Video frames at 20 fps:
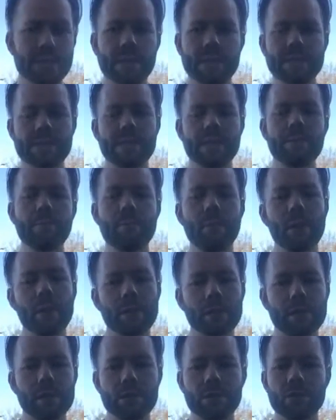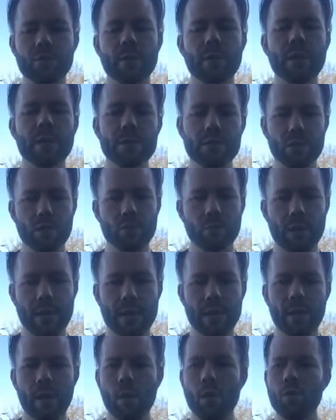is the ability to
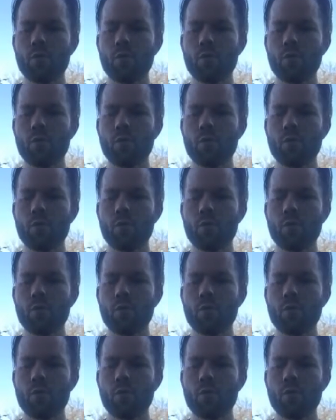integrate